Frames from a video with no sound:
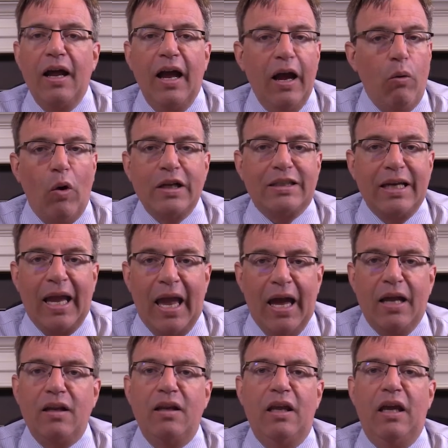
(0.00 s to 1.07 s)
once
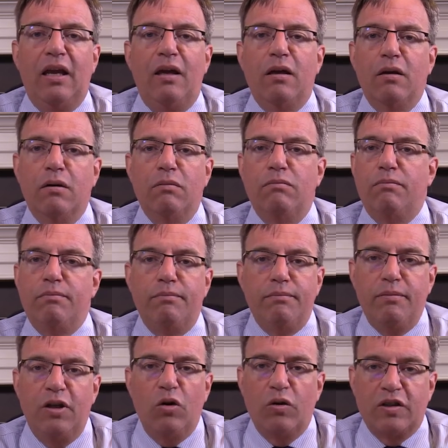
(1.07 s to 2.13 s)
again,
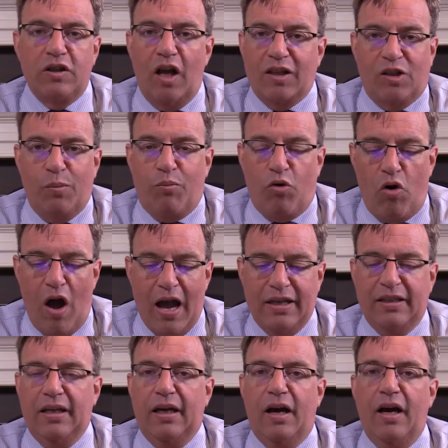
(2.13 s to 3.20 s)
it's not
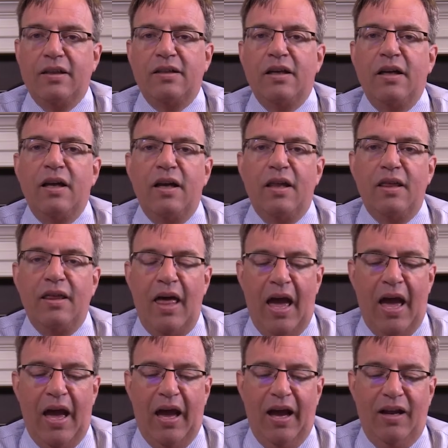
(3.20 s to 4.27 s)
surprising us
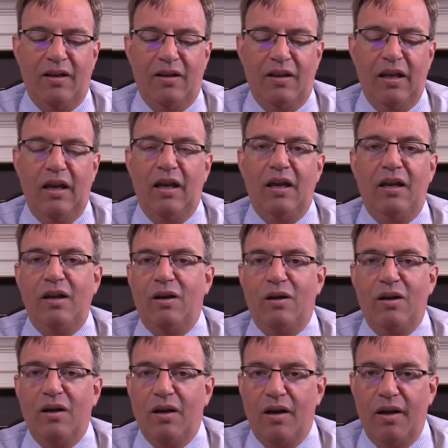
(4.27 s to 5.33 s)
that the
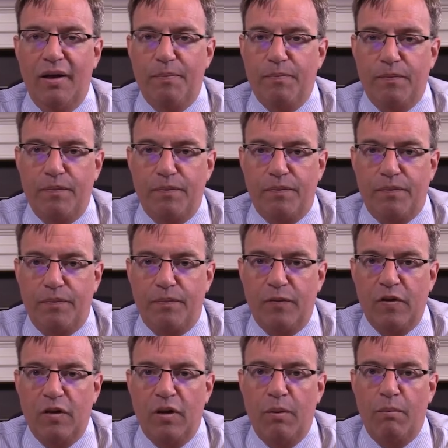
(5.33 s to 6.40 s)

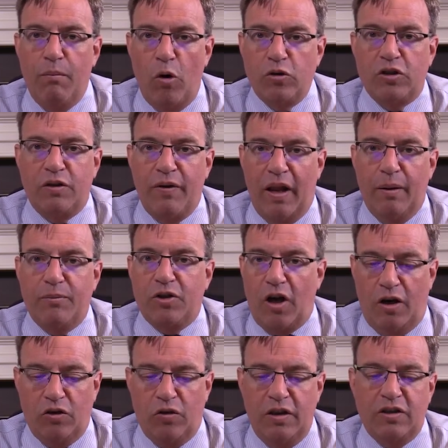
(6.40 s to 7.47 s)
most developed
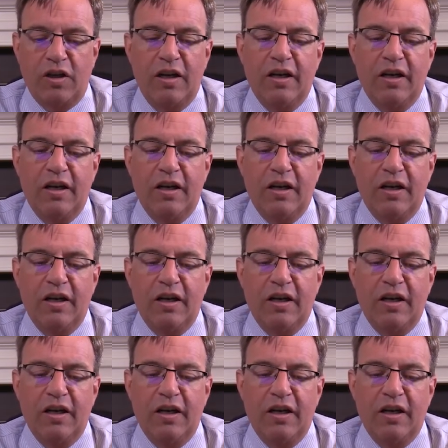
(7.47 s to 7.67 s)
countries